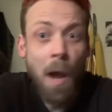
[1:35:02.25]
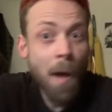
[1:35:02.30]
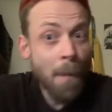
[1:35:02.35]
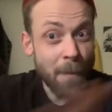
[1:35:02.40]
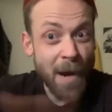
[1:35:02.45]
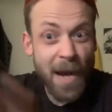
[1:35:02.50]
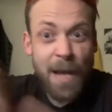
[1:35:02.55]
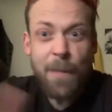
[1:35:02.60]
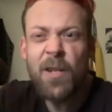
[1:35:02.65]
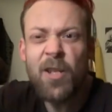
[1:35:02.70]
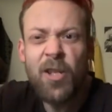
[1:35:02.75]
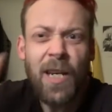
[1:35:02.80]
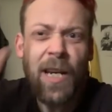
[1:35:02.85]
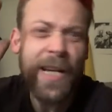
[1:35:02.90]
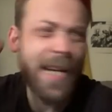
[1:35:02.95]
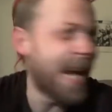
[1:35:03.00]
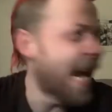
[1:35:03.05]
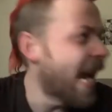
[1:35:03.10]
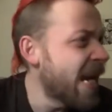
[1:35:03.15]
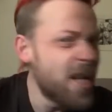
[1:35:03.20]
Maybe she
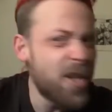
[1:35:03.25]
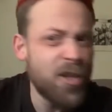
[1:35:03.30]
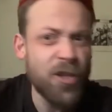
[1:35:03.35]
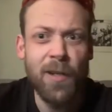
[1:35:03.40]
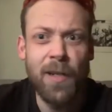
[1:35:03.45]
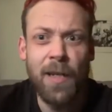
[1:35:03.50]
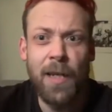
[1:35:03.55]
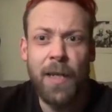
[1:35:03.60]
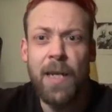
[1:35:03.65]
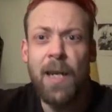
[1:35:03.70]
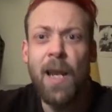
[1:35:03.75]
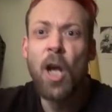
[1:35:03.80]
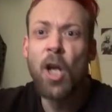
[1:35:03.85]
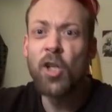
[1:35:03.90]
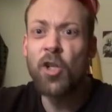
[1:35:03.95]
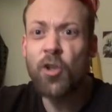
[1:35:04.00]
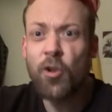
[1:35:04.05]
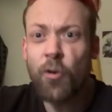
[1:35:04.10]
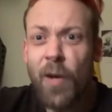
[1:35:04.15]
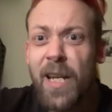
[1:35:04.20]
occasionally
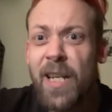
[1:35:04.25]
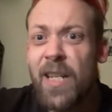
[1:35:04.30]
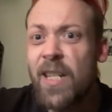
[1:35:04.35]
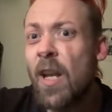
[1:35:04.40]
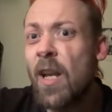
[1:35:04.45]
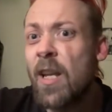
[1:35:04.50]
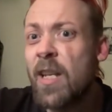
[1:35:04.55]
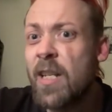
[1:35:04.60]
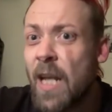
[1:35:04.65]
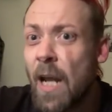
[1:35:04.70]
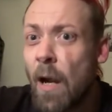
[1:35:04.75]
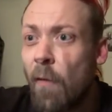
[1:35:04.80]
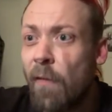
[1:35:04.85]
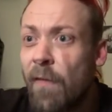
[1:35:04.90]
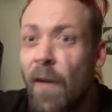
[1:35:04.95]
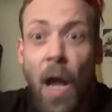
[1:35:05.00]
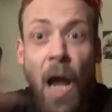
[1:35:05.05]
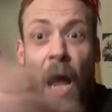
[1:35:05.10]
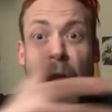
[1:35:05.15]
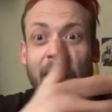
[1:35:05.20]
treats herself
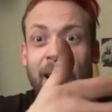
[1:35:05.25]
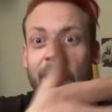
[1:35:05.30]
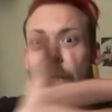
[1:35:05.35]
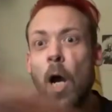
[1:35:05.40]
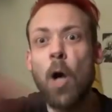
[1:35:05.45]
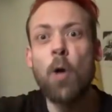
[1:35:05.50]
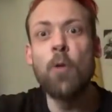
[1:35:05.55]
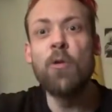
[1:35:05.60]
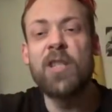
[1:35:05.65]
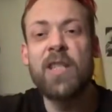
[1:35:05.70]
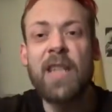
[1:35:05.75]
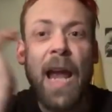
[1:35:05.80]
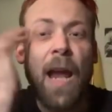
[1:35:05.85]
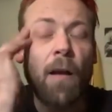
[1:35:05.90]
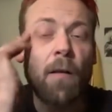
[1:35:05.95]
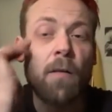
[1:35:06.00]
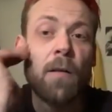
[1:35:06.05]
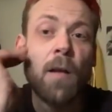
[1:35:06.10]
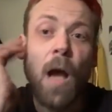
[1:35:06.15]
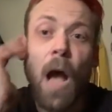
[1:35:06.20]
and goes
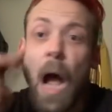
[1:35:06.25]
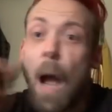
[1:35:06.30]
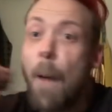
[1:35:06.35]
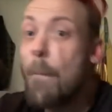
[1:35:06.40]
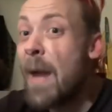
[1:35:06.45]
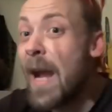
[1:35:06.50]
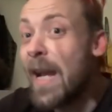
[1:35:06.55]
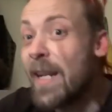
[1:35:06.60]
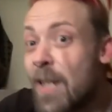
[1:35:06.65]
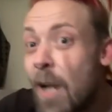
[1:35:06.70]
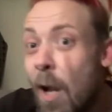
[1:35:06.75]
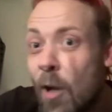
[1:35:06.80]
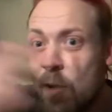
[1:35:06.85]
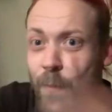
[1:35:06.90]
down a massage